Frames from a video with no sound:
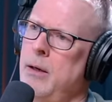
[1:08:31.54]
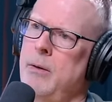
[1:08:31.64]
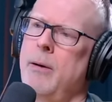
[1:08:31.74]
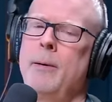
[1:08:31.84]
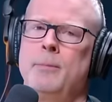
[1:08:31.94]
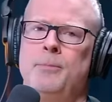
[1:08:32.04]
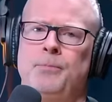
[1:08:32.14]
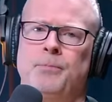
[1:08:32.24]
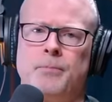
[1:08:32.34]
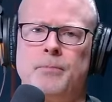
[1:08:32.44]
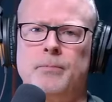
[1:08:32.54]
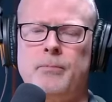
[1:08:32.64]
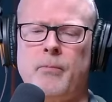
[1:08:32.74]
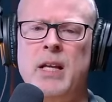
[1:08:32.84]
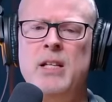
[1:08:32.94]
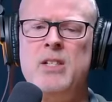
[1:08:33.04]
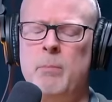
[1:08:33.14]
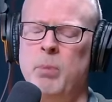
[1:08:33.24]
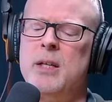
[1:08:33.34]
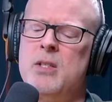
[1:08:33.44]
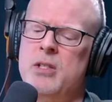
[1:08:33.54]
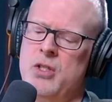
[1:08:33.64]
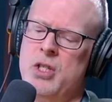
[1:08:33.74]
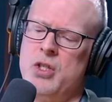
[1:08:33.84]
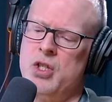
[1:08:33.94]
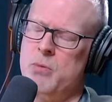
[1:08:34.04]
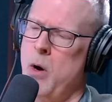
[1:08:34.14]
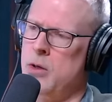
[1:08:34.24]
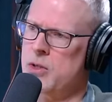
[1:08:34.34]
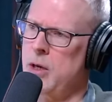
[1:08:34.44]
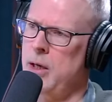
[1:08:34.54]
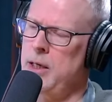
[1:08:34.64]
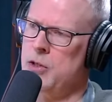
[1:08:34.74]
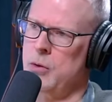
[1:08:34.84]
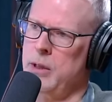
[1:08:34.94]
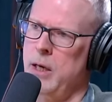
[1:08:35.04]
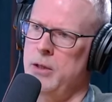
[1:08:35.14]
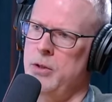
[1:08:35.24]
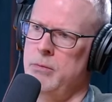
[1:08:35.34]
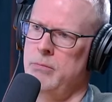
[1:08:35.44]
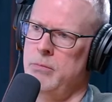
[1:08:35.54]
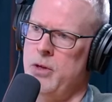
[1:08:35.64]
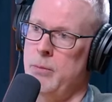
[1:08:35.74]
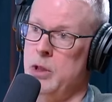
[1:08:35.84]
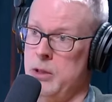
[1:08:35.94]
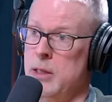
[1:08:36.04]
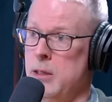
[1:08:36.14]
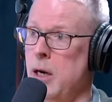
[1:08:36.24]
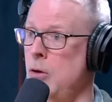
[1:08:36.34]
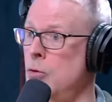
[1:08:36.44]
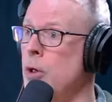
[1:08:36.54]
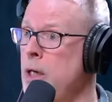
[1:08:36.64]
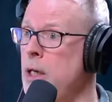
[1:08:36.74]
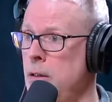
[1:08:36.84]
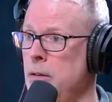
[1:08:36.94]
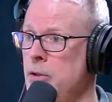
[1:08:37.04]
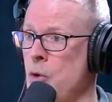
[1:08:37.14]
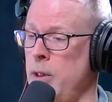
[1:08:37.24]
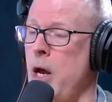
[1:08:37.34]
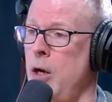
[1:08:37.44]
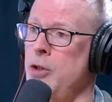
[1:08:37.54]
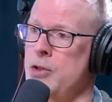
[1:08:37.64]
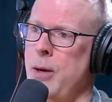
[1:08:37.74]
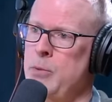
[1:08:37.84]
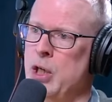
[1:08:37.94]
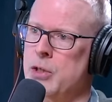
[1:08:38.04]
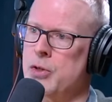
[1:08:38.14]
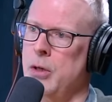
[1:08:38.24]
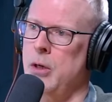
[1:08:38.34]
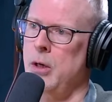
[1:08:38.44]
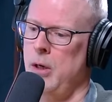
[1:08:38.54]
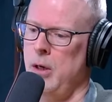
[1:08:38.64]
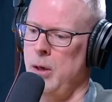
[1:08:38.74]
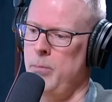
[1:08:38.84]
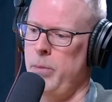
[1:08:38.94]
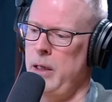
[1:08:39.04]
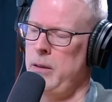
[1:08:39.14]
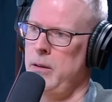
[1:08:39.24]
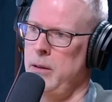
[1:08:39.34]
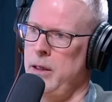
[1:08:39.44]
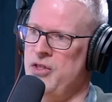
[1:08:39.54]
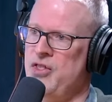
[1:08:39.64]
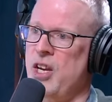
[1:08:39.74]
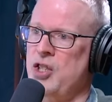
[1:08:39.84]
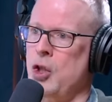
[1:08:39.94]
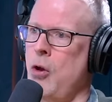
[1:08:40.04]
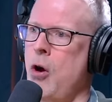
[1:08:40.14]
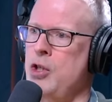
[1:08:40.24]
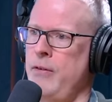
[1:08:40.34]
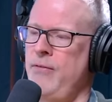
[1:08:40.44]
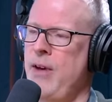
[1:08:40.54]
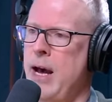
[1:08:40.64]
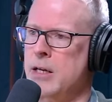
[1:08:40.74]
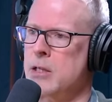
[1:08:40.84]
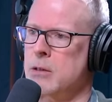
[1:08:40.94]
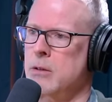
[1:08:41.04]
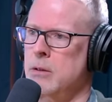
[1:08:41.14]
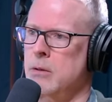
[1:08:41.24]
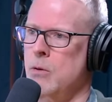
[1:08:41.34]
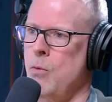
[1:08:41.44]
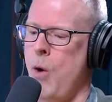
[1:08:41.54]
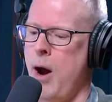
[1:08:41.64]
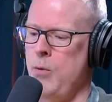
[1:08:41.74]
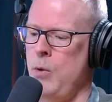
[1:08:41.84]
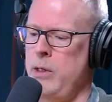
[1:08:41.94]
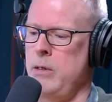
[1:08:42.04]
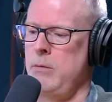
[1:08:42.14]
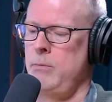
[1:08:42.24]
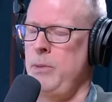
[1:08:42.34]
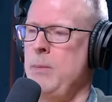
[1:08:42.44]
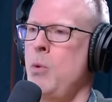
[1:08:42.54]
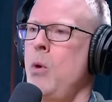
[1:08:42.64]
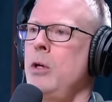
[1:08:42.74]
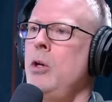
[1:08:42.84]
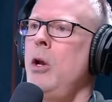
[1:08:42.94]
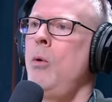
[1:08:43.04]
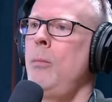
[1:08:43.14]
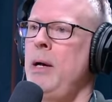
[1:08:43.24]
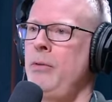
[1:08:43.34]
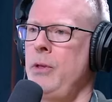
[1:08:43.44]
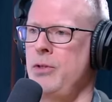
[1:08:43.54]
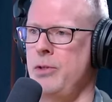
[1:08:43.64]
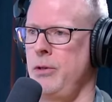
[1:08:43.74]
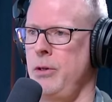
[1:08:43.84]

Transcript: Okay. And he said, "Plus it's just a small study. It's only 100 subjects." And I said, "I agreed. It's only 100 subjects, but it's such a large effect. Why wouldn't people want to know about this?